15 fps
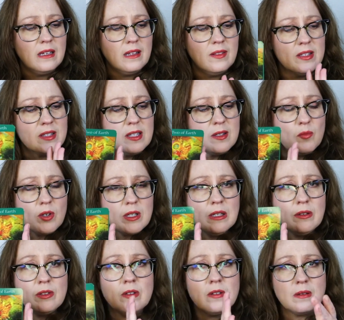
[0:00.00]
this is more
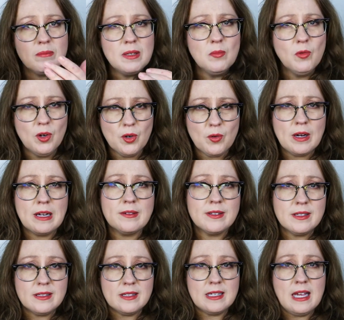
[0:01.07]
telling you to be more
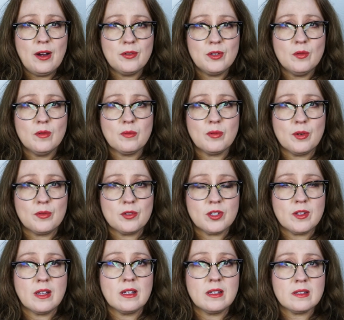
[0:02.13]
grounded in how you approach
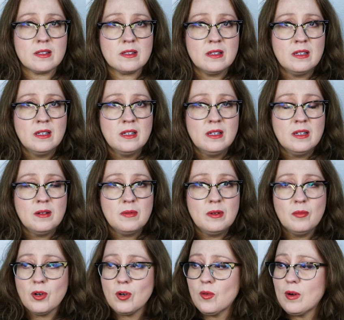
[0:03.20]
things. Be
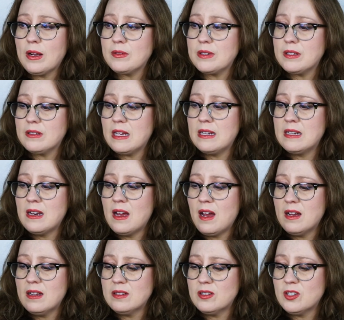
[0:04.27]
more grounded and
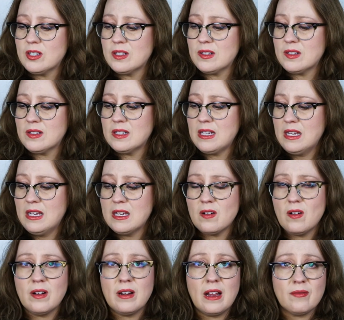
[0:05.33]
not just take
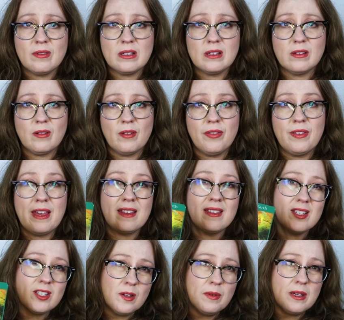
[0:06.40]
on every little thing. And
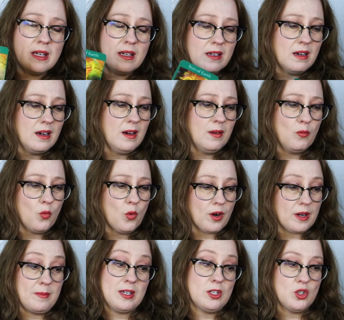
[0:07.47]
this could be um,
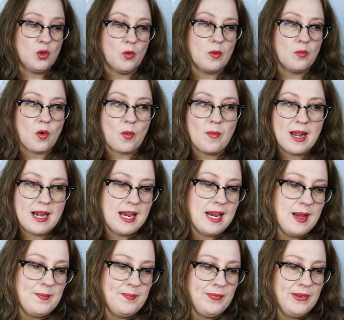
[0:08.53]
working because you want more
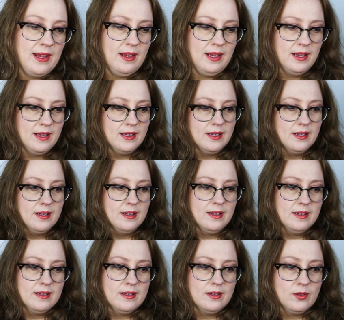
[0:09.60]
money,
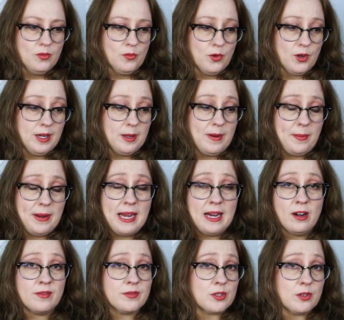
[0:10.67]
worried about paying
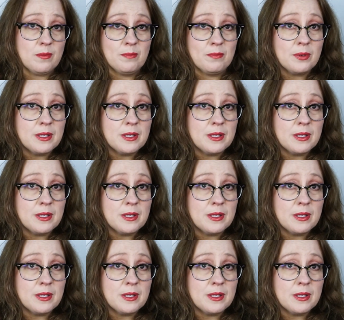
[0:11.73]
off certain